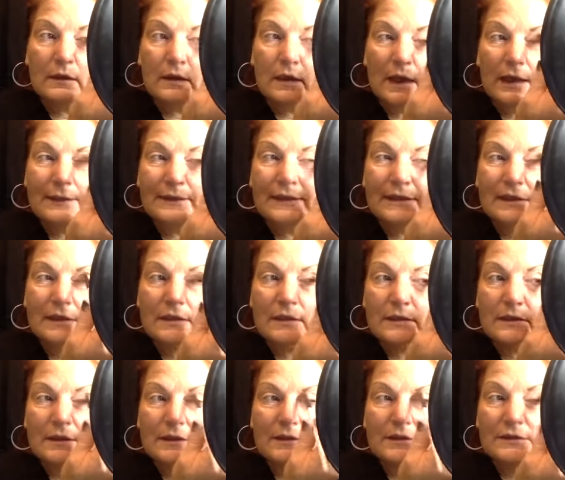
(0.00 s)
I
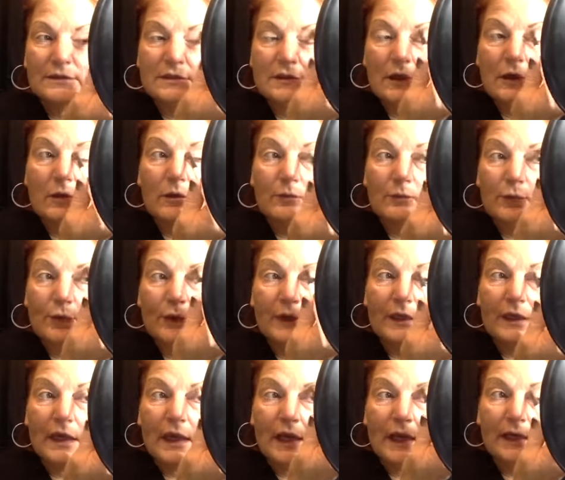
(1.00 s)
don't put
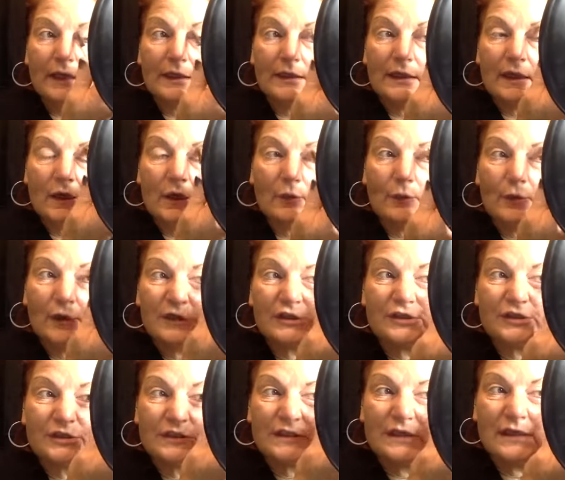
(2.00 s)
it on and then go brush
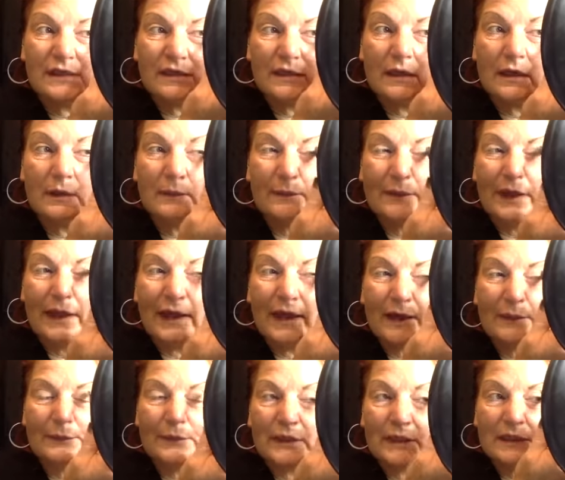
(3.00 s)
your teeth and come
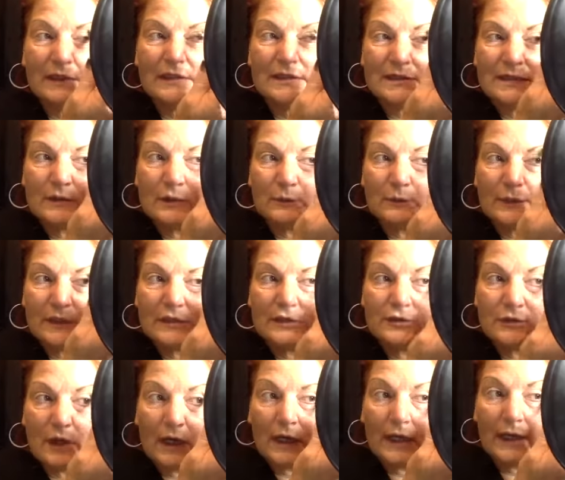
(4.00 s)
back because it'll be
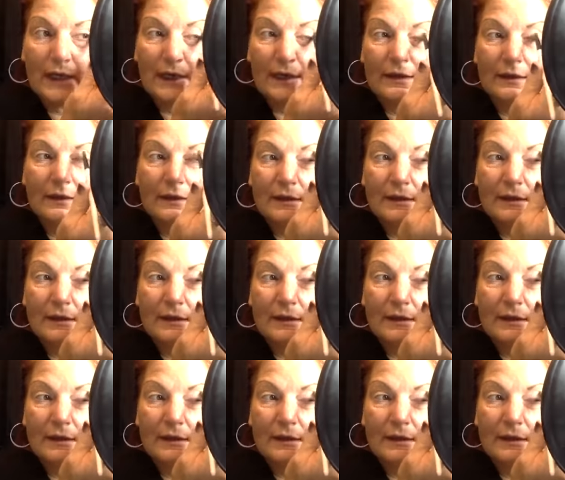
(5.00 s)
dried.